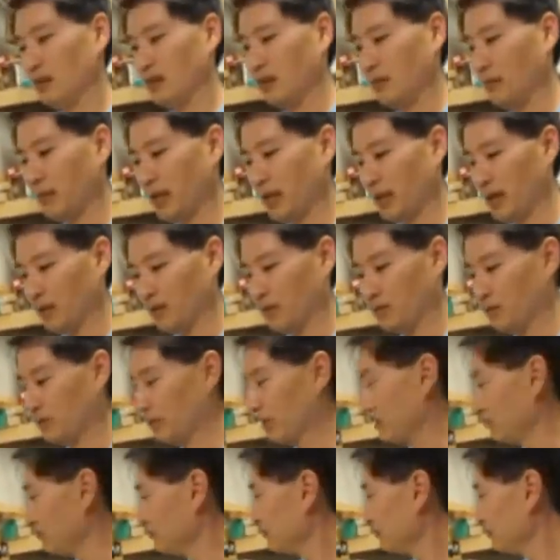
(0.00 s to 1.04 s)
about,
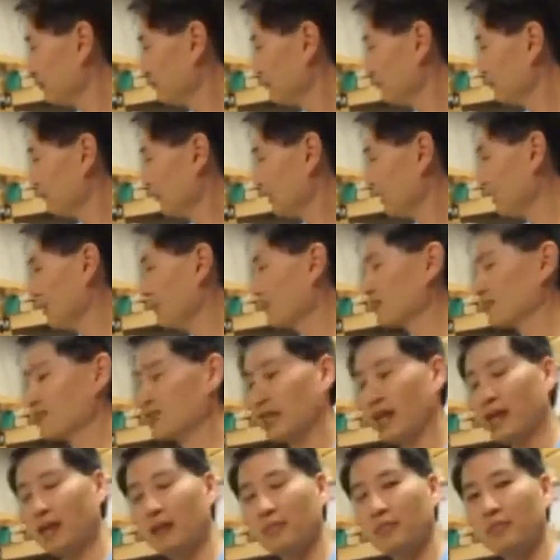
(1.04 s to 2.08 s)
well, in the
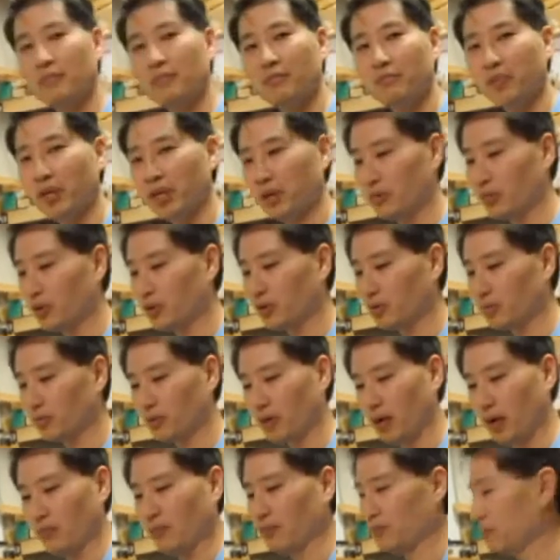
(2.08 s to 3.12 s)
same big bullet
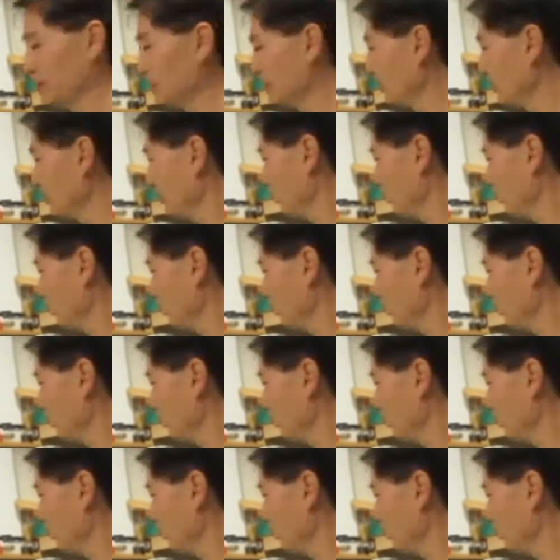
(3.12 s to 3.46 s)
problem,